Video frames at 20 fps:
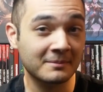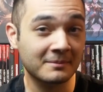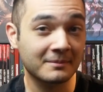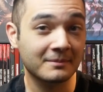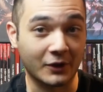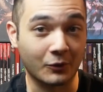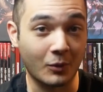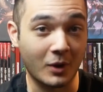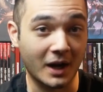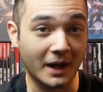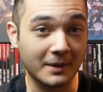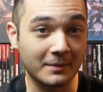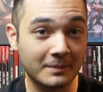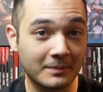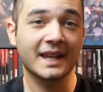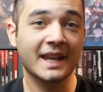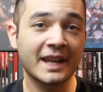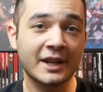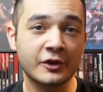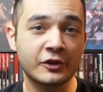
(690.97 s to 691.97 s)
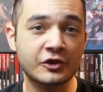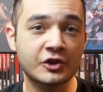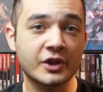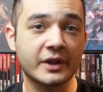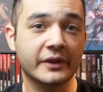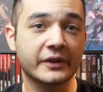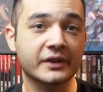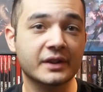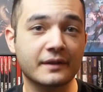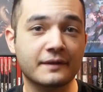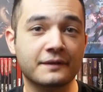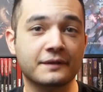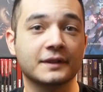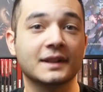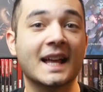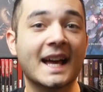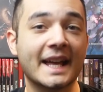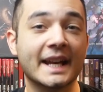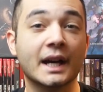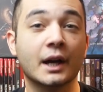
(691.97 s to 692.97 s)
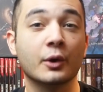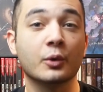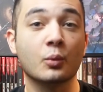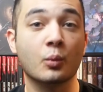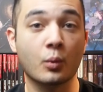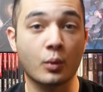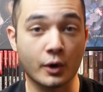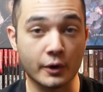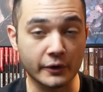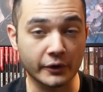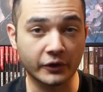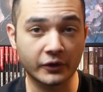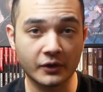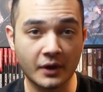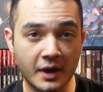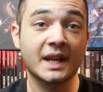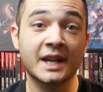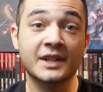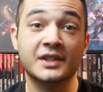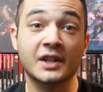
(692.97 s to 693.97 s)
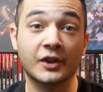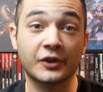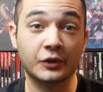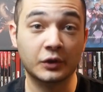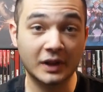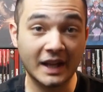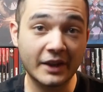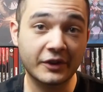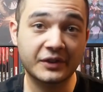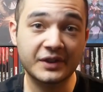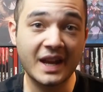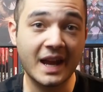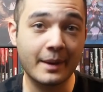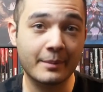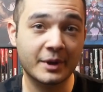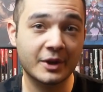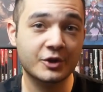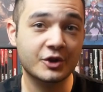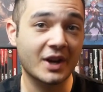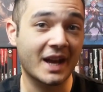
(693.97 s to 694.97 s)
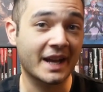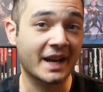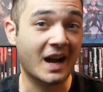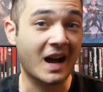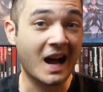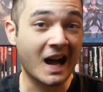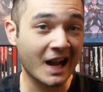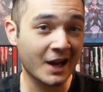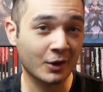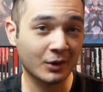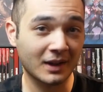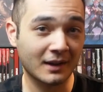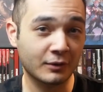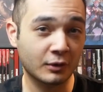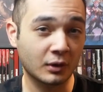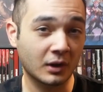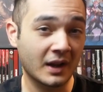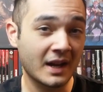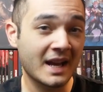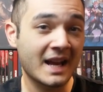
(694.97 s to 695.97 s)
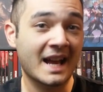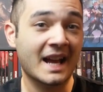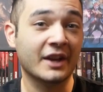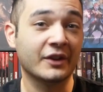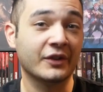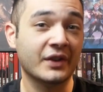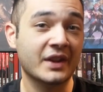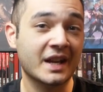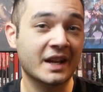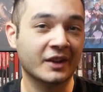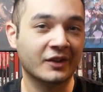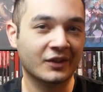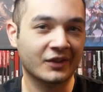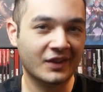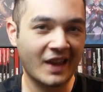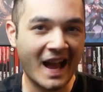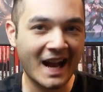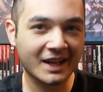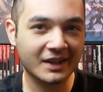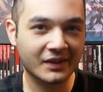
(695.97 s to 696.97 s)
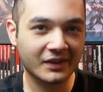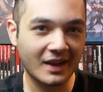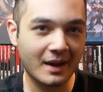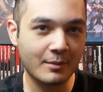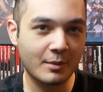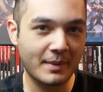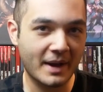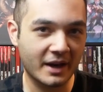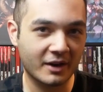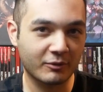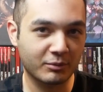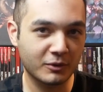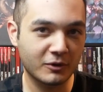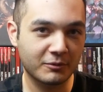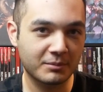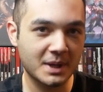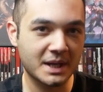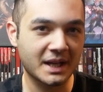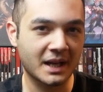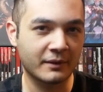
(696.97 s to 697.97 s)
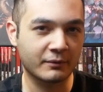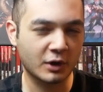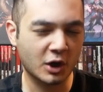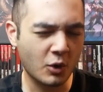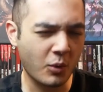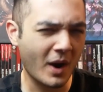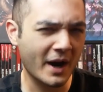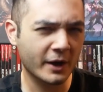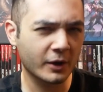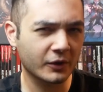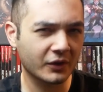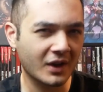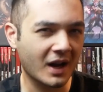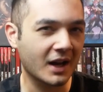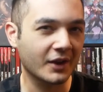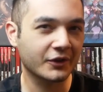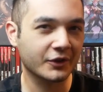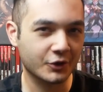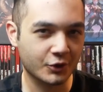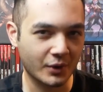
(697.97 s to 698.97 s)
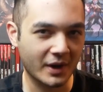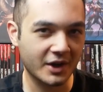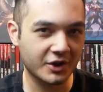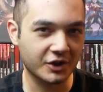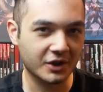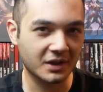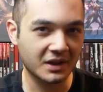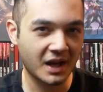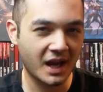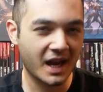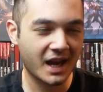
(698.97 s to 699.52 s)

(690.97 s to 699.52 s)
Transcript: That's why. It is just flat out worse. It does less damage at a higher level, has the exact same amount of movement, and requires concentration.